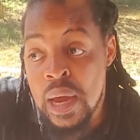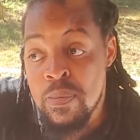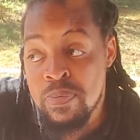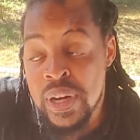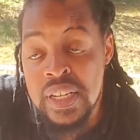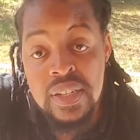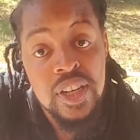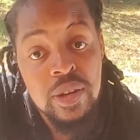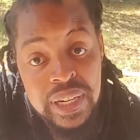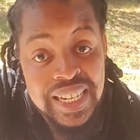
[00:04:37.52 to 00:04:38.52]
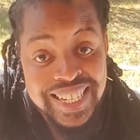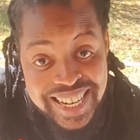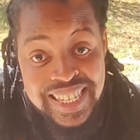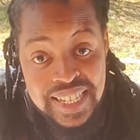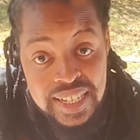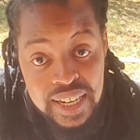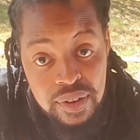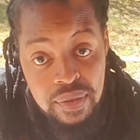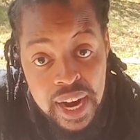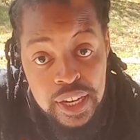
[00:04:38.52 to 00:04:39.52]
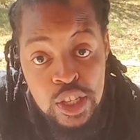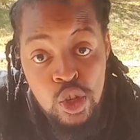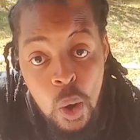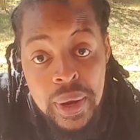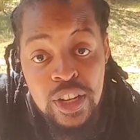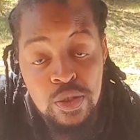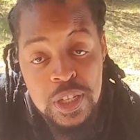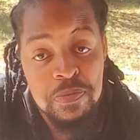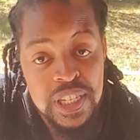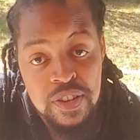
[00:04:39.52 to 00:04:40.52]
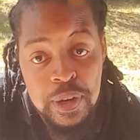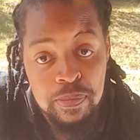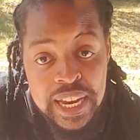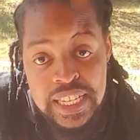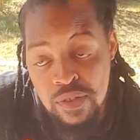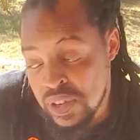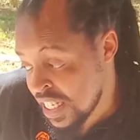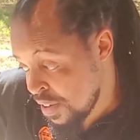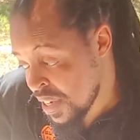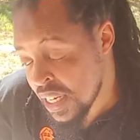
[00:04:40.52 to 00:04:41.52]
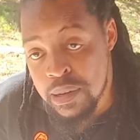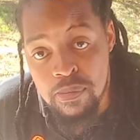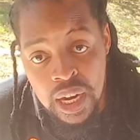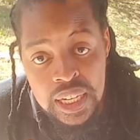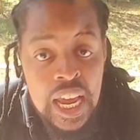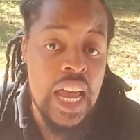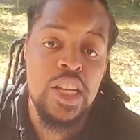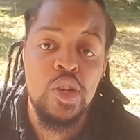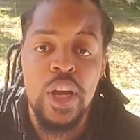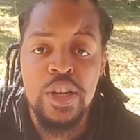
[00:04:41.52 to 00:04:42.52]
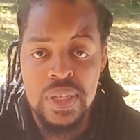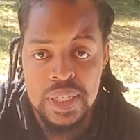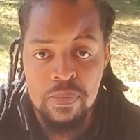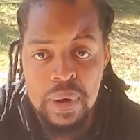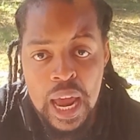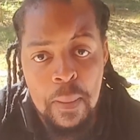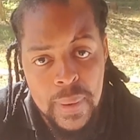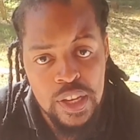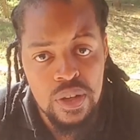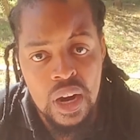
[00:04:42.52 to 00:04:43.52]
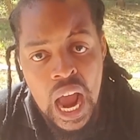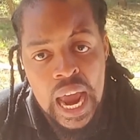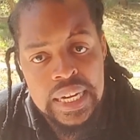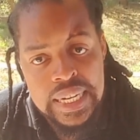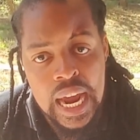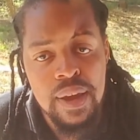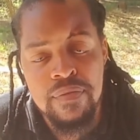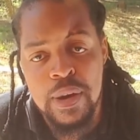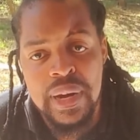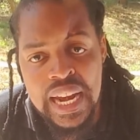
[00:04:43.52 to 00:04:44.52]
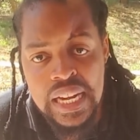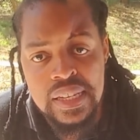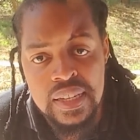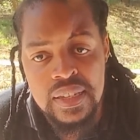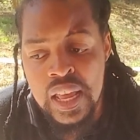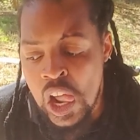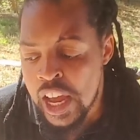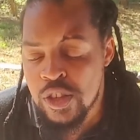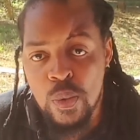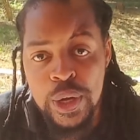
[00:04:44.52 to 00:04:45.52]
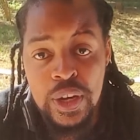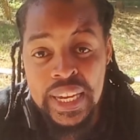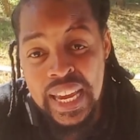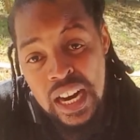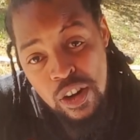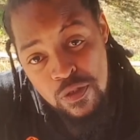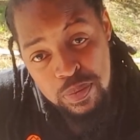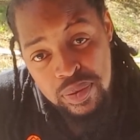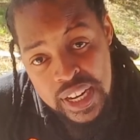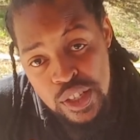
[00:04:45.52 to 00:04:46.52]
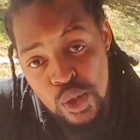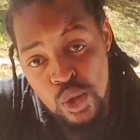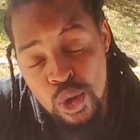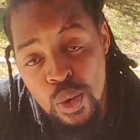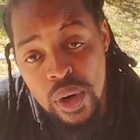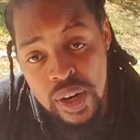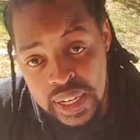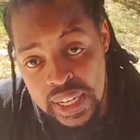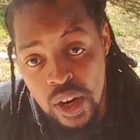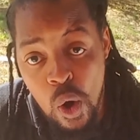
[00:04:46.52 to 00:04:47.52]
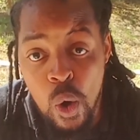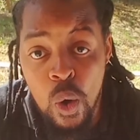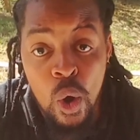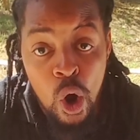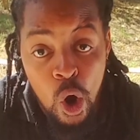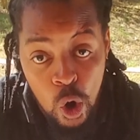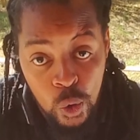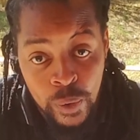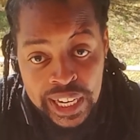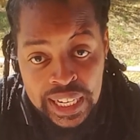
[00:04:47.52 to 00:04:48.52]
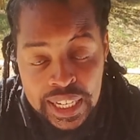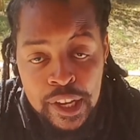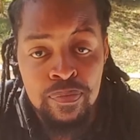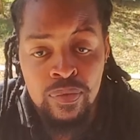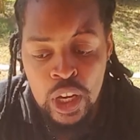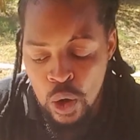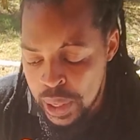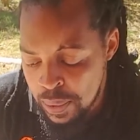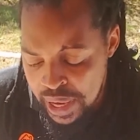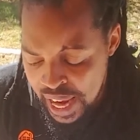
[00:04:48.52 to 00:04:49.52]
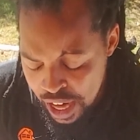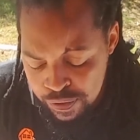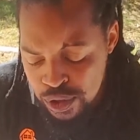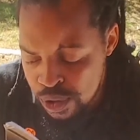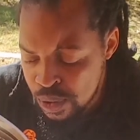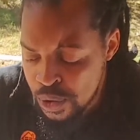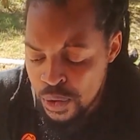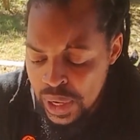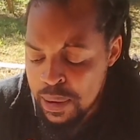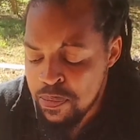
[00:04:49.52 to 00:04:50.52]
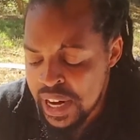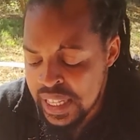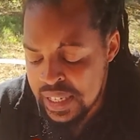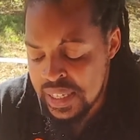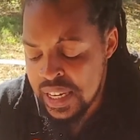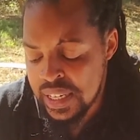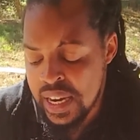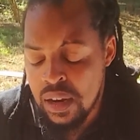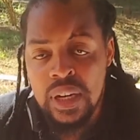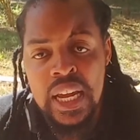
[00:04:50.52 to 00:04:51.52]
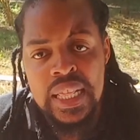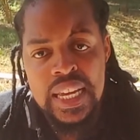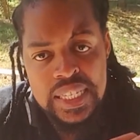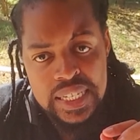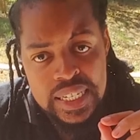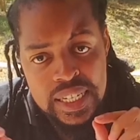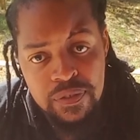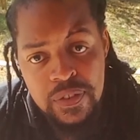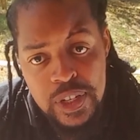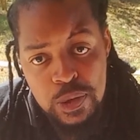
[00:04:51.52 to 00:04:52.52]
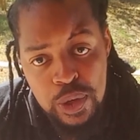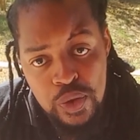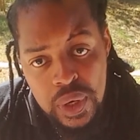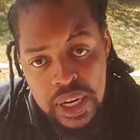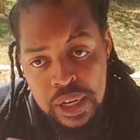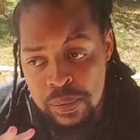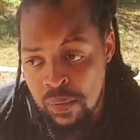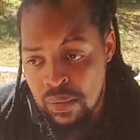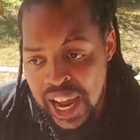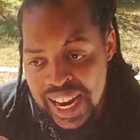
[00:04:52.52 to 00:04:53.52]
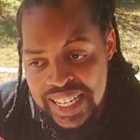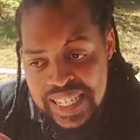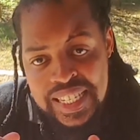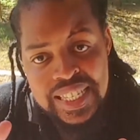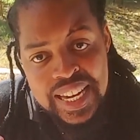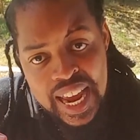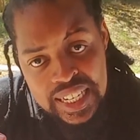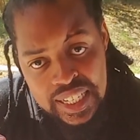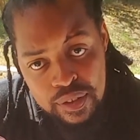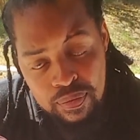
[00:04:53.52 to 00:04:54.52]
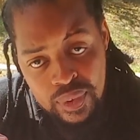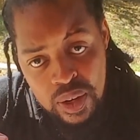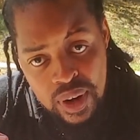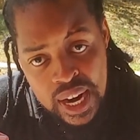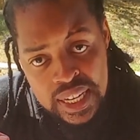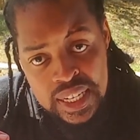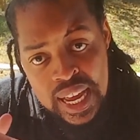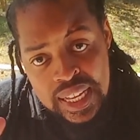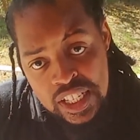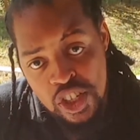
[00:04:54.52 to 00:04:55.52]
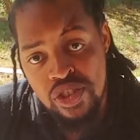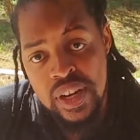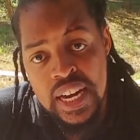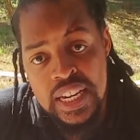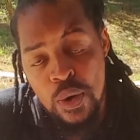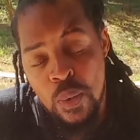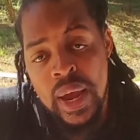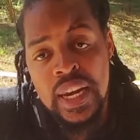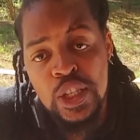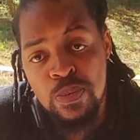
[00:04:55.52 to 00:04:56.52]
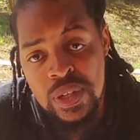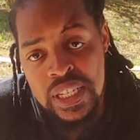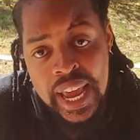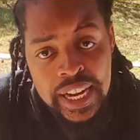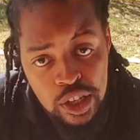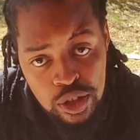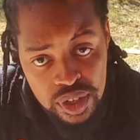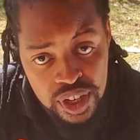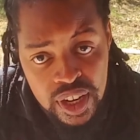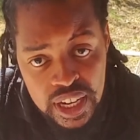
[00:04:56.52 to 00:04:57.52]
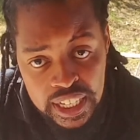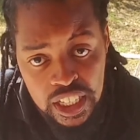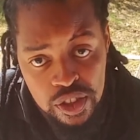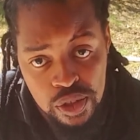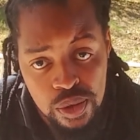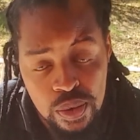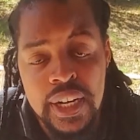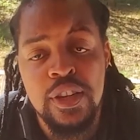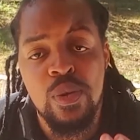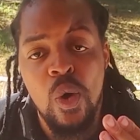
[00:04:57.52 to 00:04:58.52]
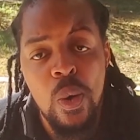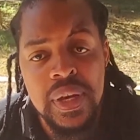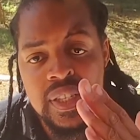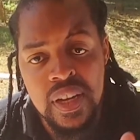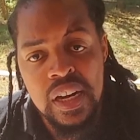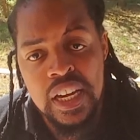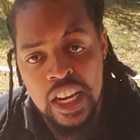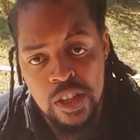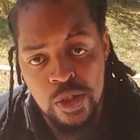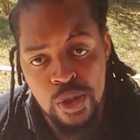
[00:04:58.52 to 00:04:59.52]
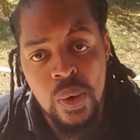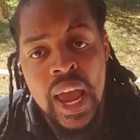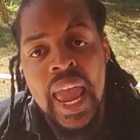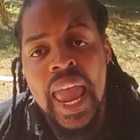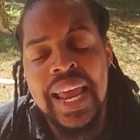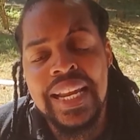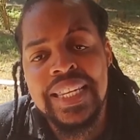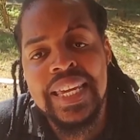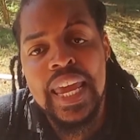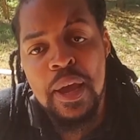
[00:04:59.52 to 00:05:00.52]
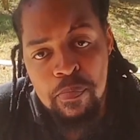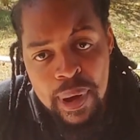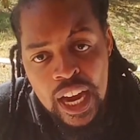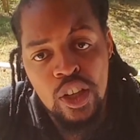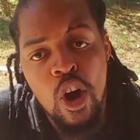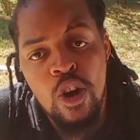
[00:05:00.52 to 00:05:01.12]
predetermined destiny, right? It's going to a specific place. If it's leaving a demand, it's going to a supply based on a higher time frame analysis. And so when you get out of price too early or quickly, we have to really break this thing down. There's a difference between understanding, right, the trend and when it's most likely to turn against you, and it will always turn against you at the impact of